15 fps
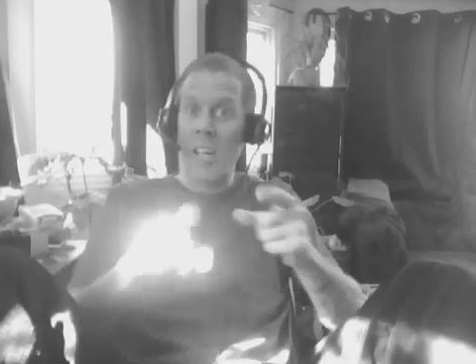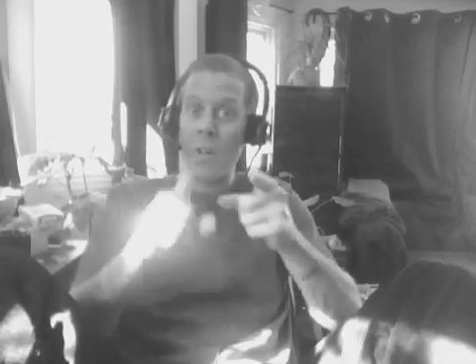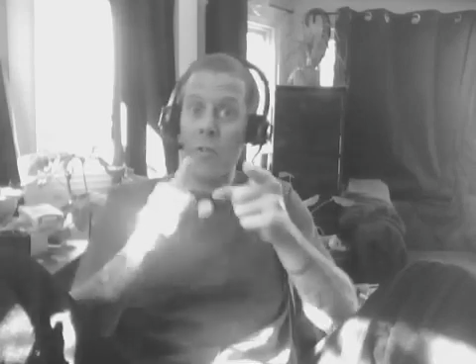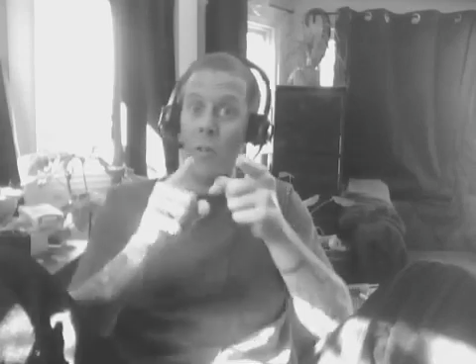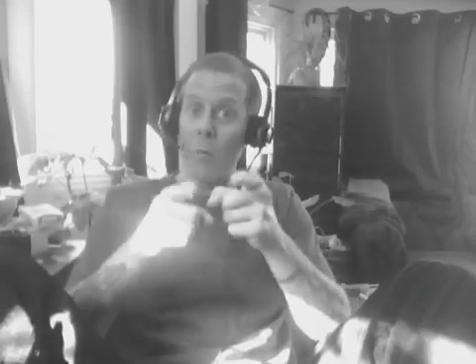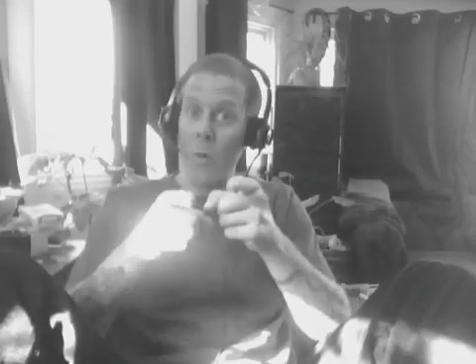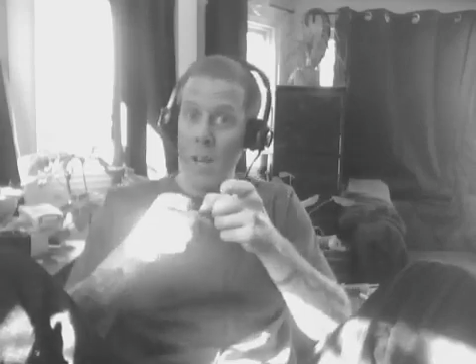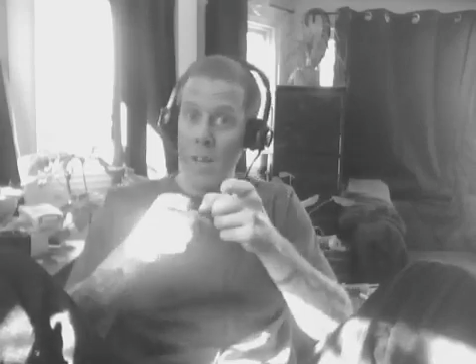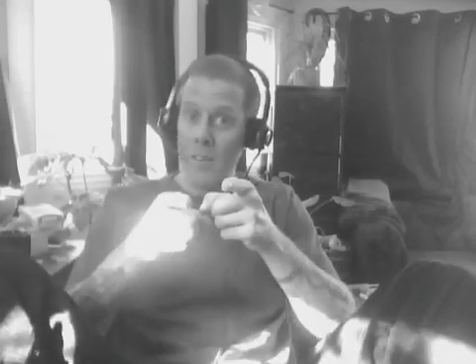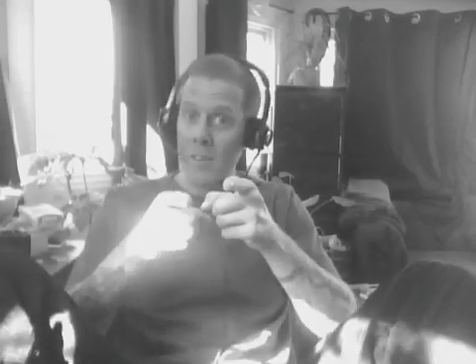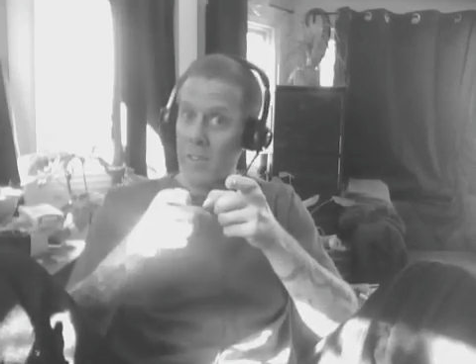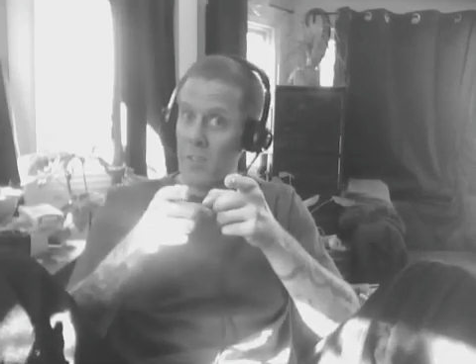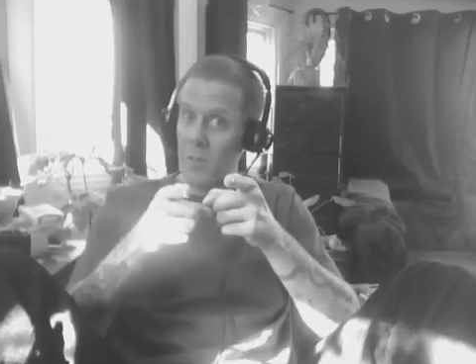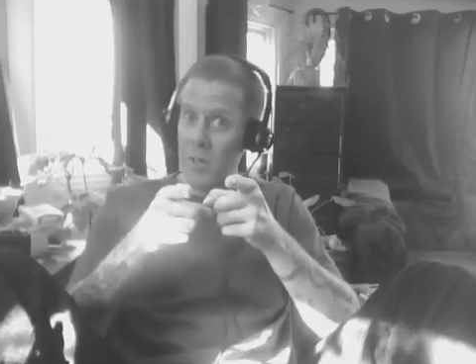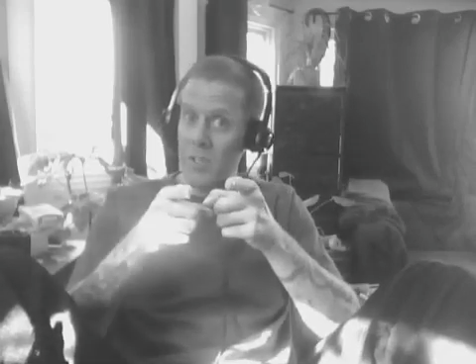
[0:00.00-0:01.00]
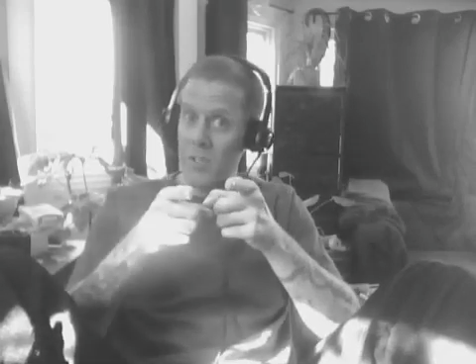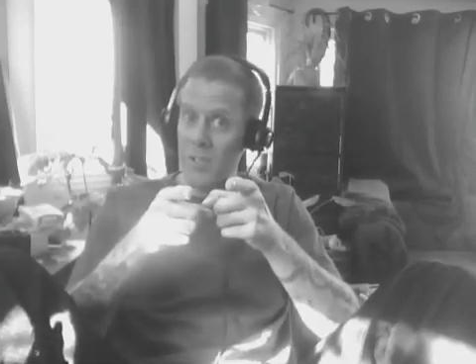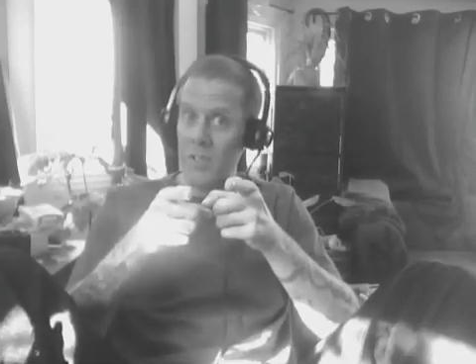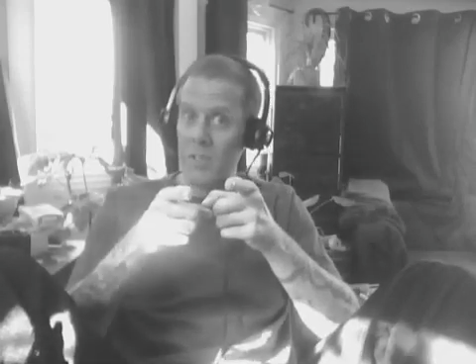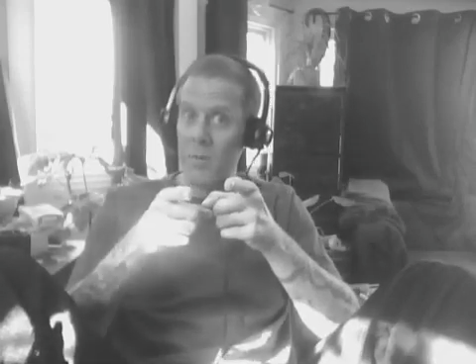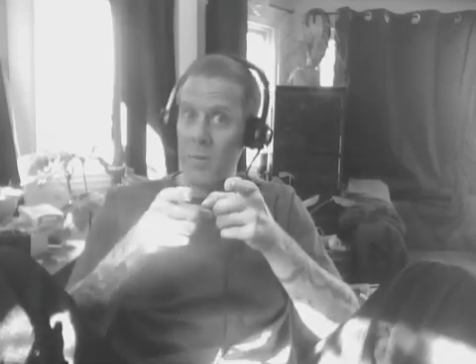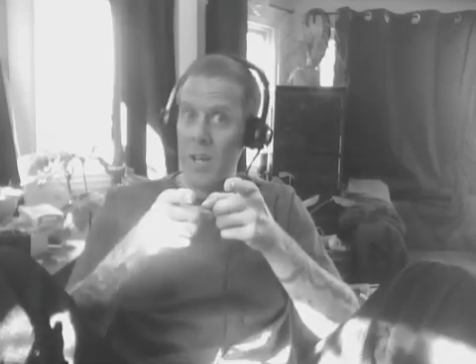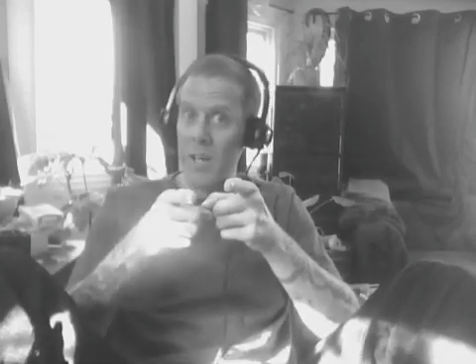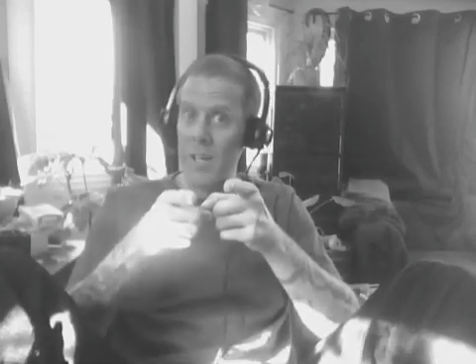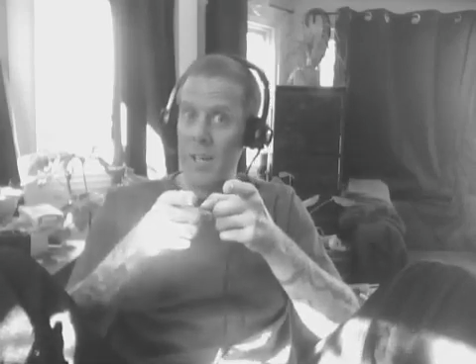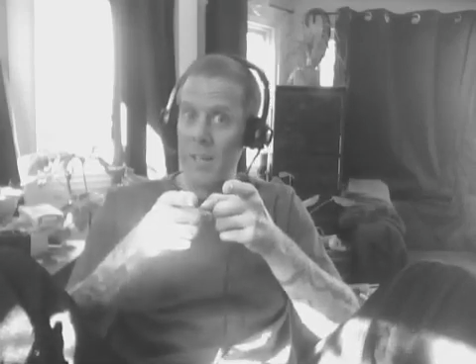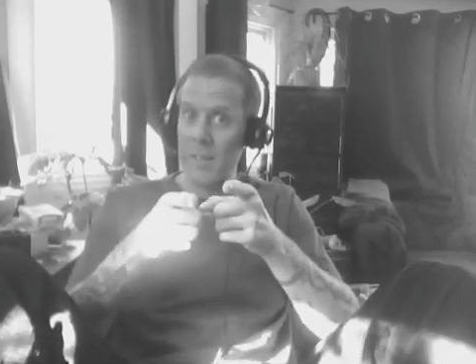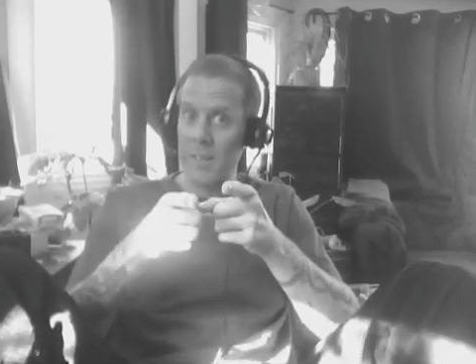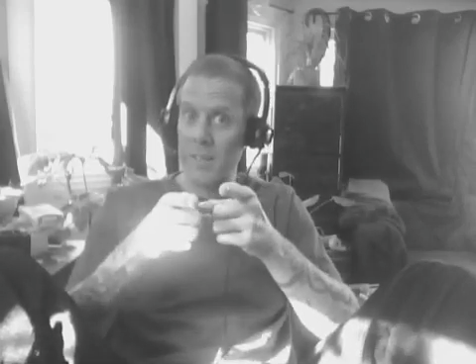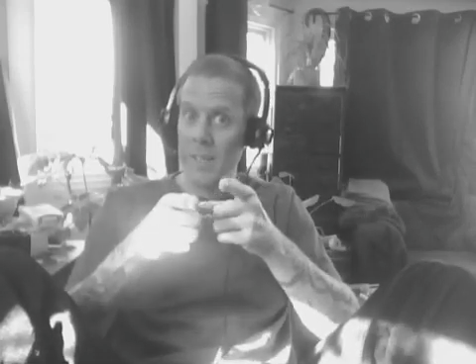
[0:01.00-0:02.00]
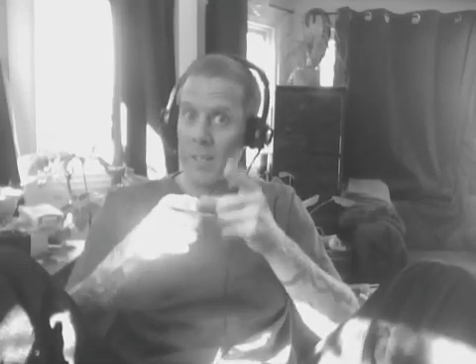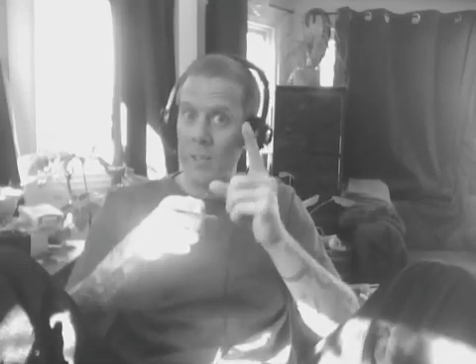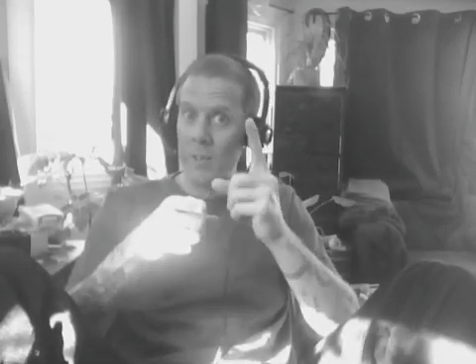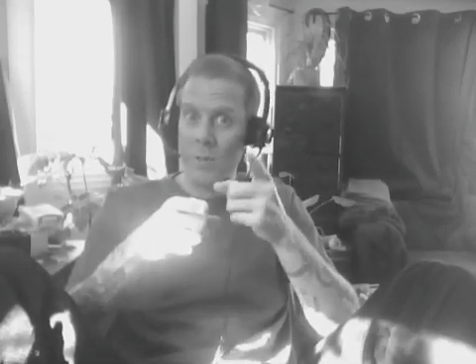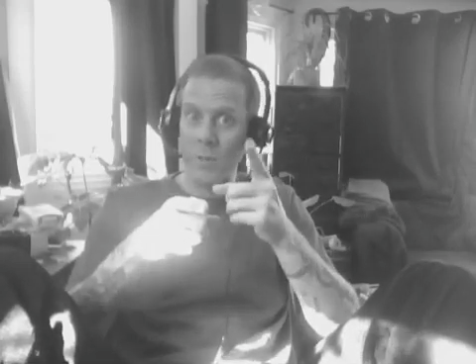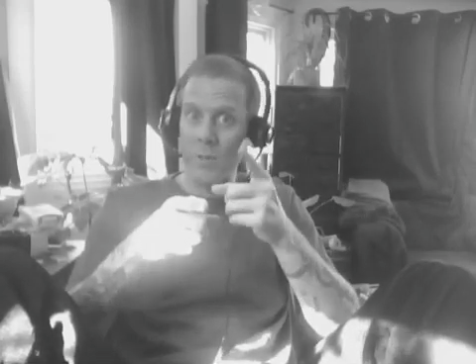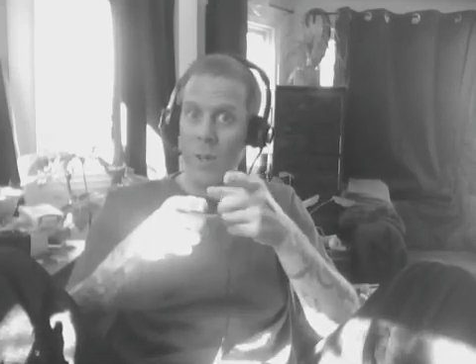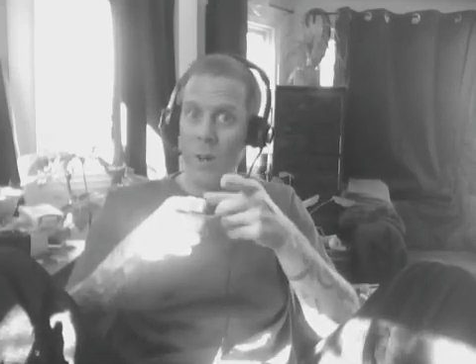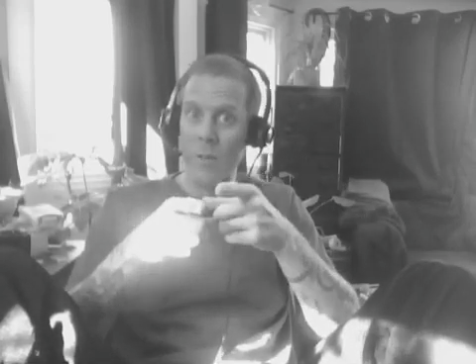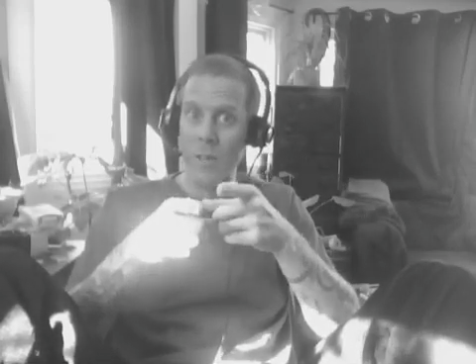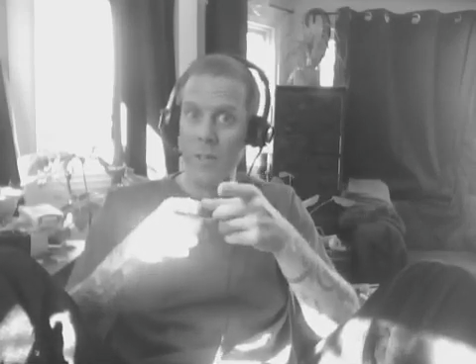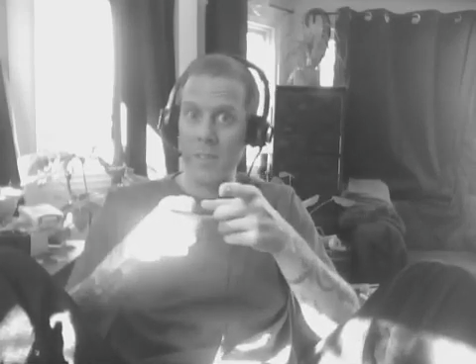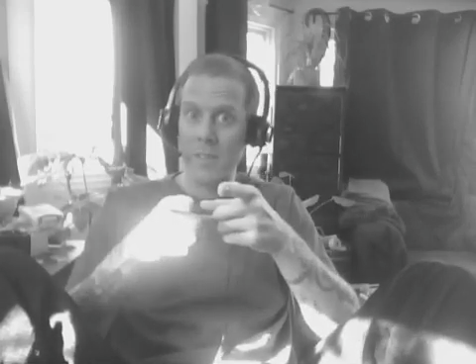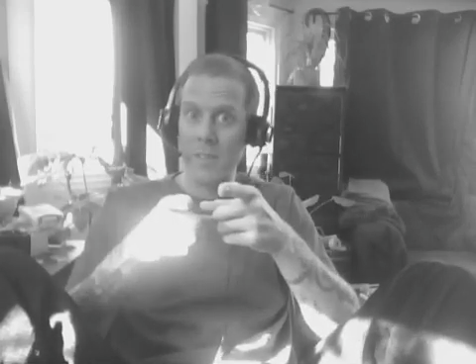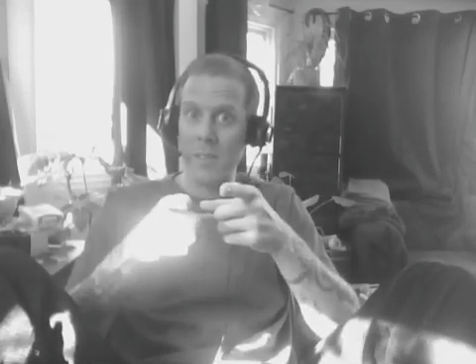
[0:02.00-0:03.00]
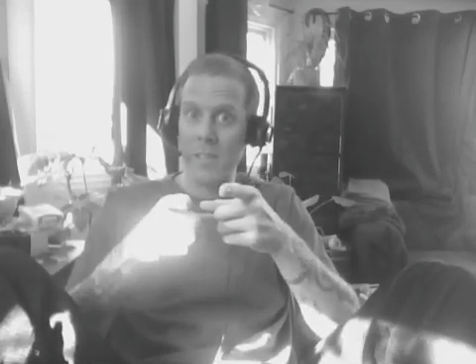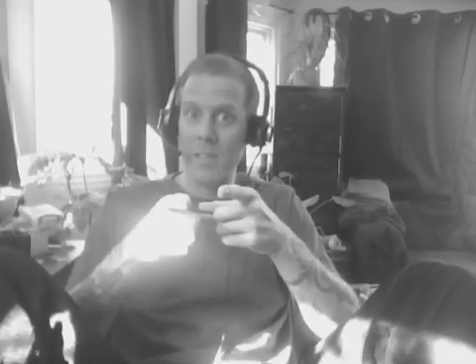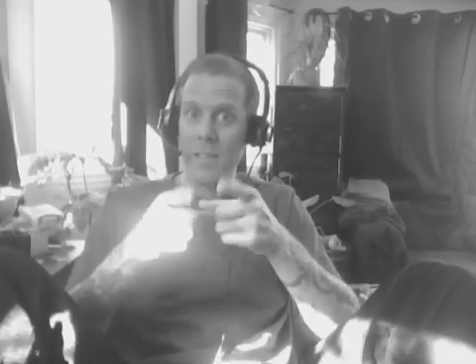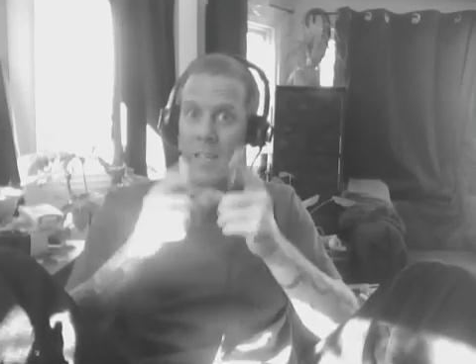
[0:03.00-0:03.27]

Either way, the situation is the way it is, and you know this.